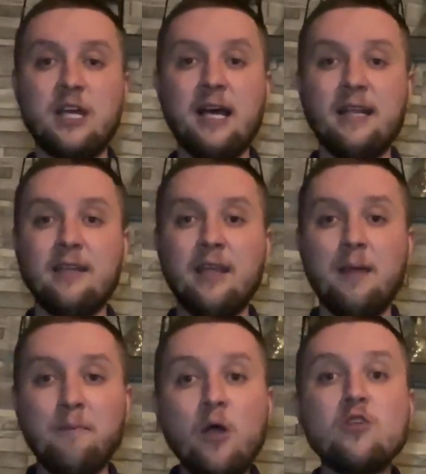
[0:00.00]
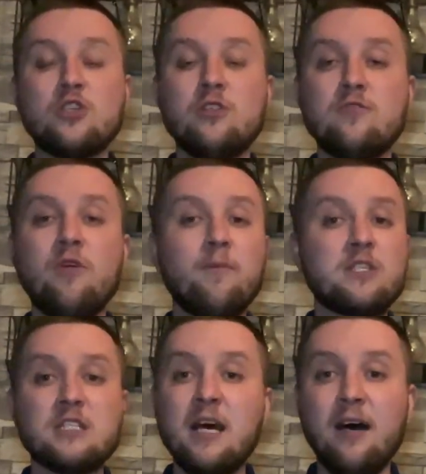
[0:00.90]
and emotions from the
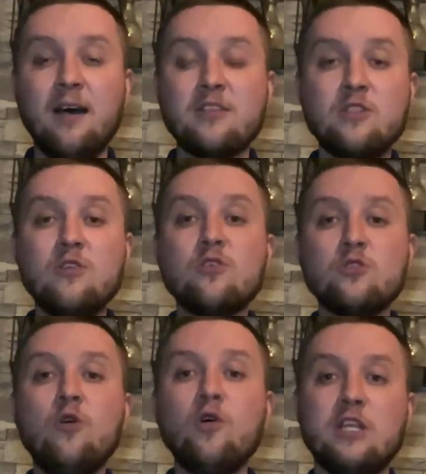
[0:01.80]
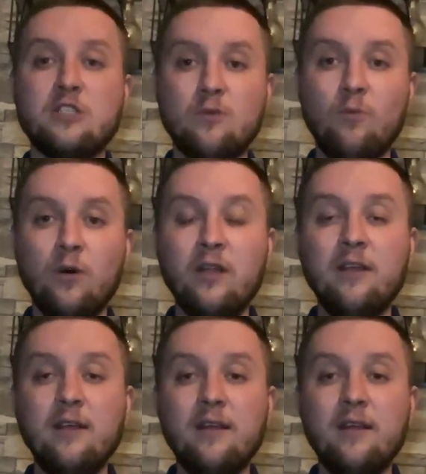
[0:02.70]
start. As soon as you're talking to someone,